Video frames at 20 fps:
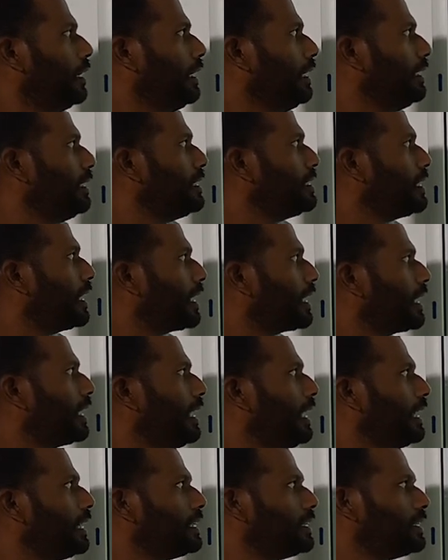It is a
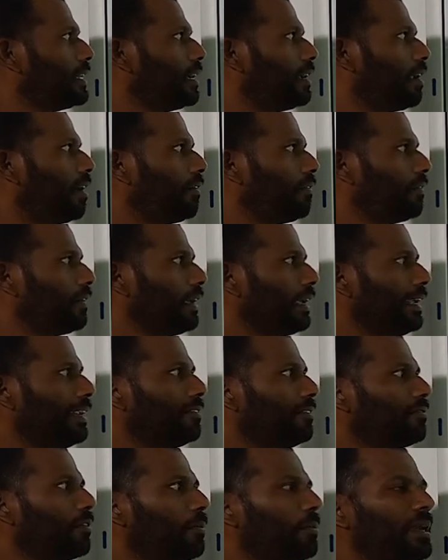collection of
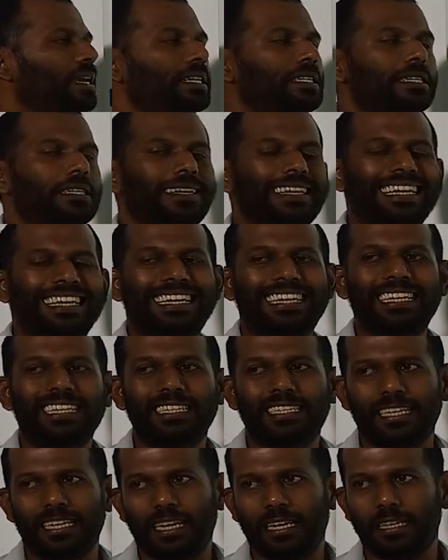information in
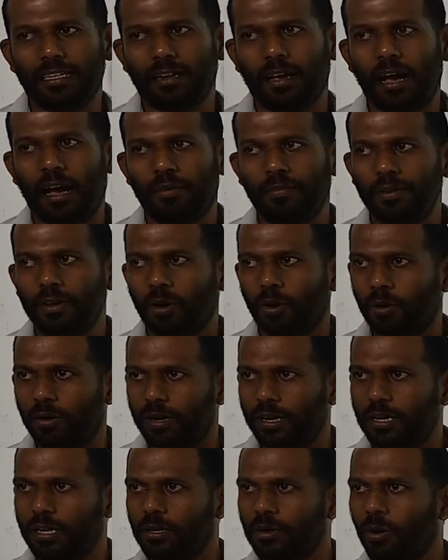internet. We
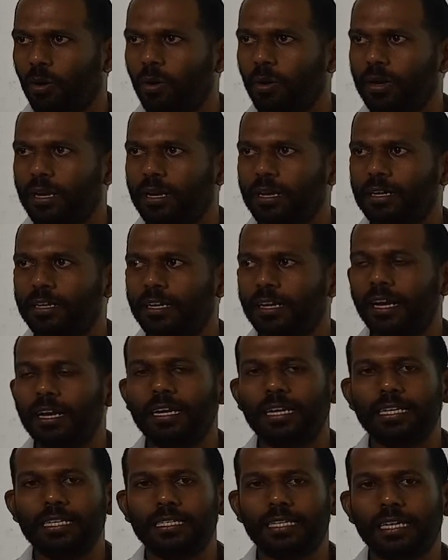already know internet
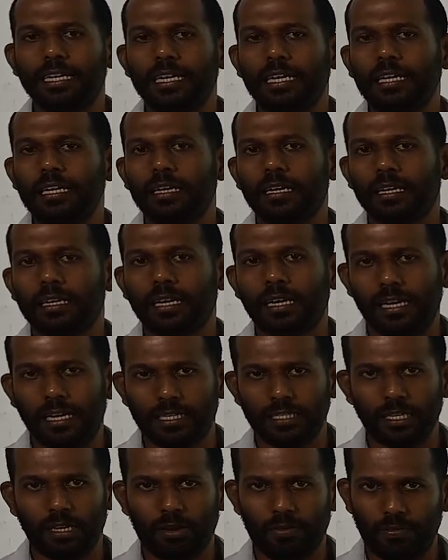is a
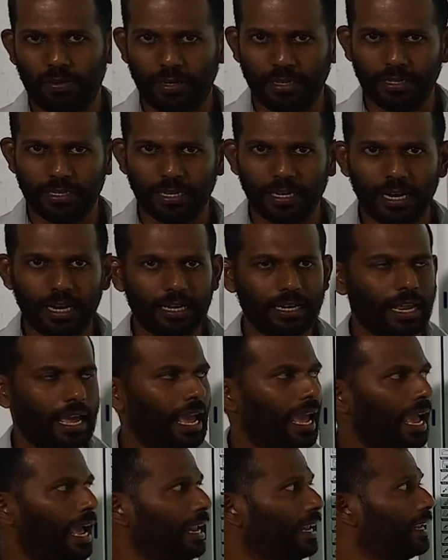collection of internet,
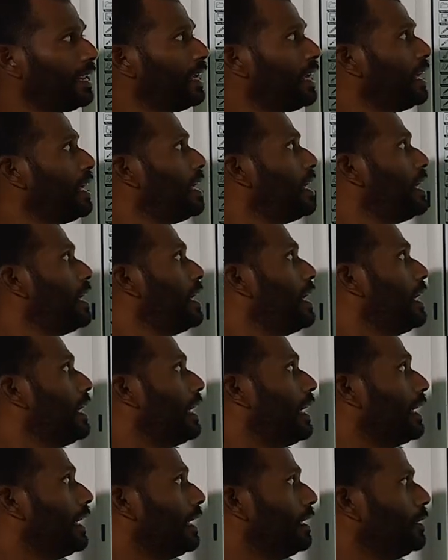and
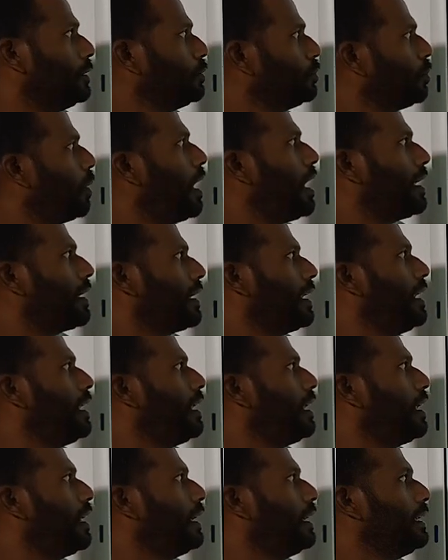URL
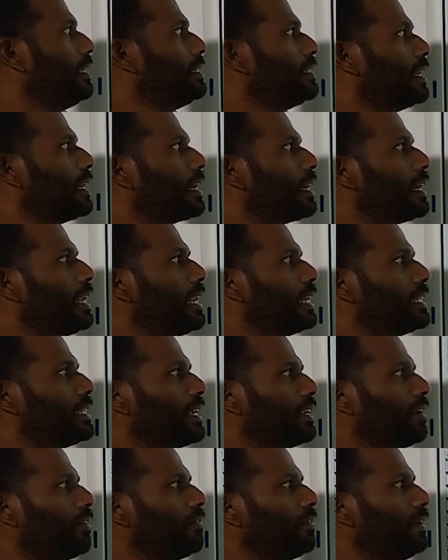is a
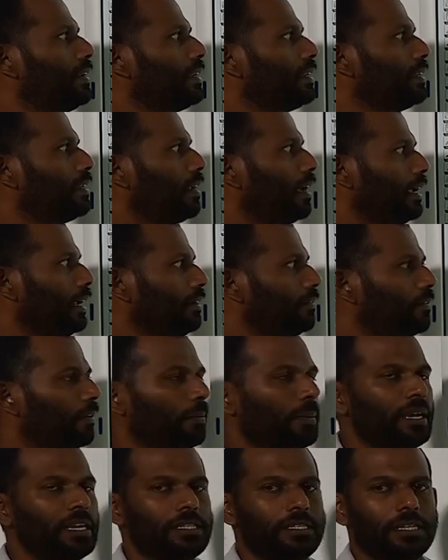collection of
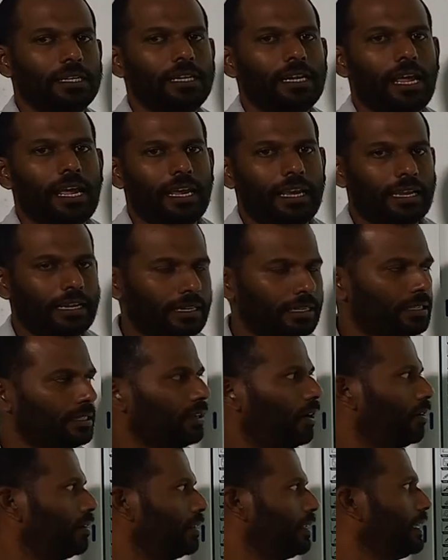information. It is
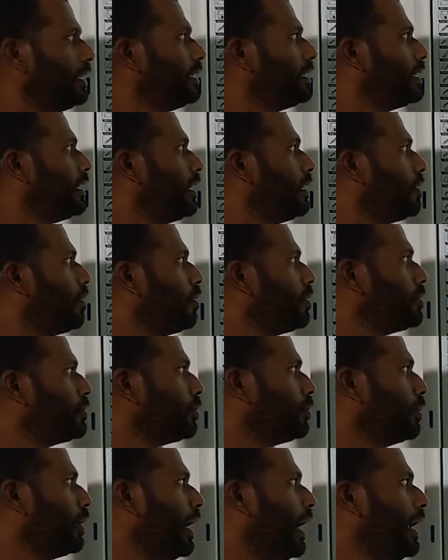on the internet
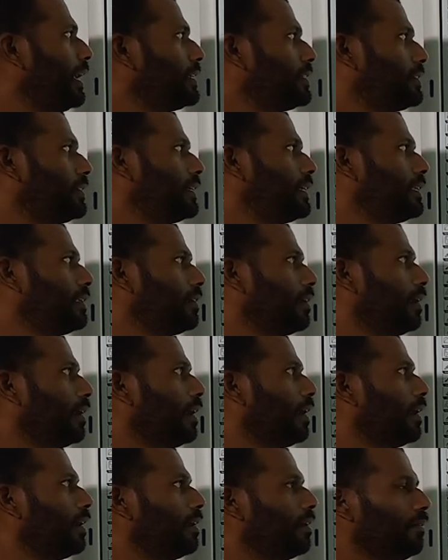also. HTTP,
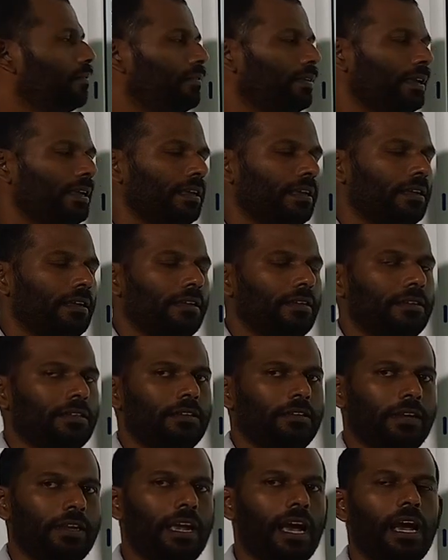with
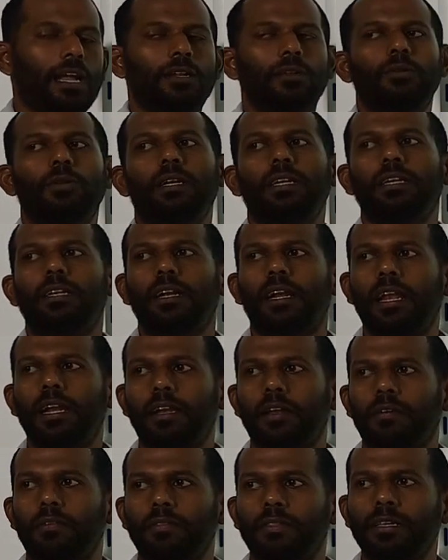regard to
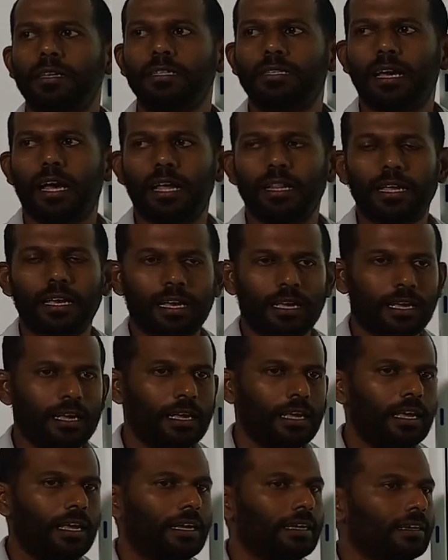internet, these are the
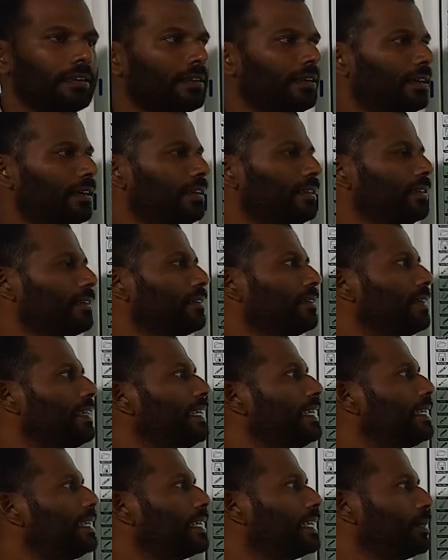
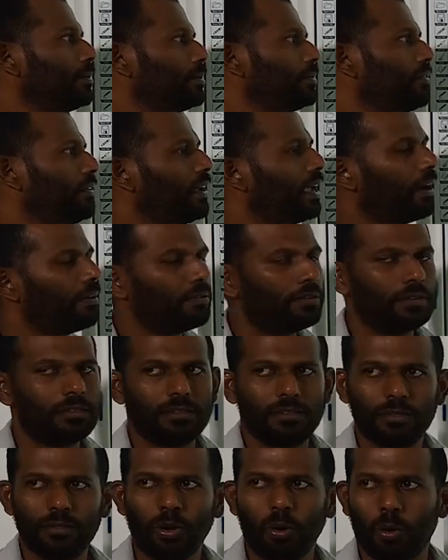key terms we have to
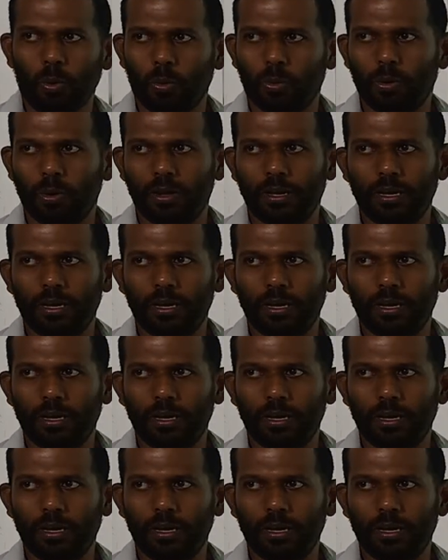know.